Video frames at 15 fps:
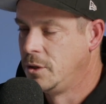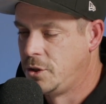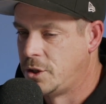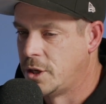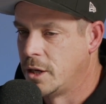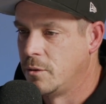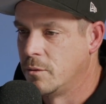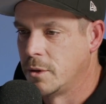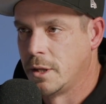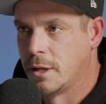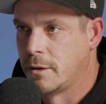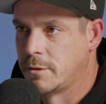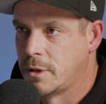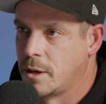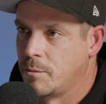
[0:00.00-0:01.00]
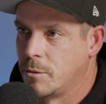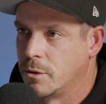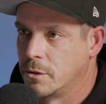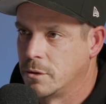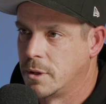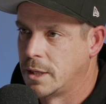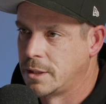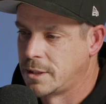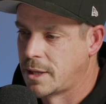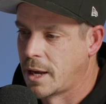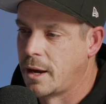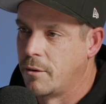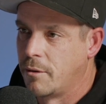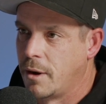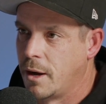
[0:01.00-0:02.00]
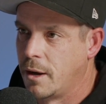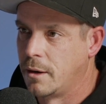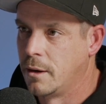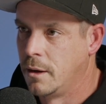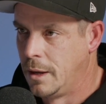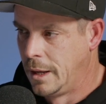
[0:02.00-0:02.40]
genuinely loves hamburgers. So they stay around.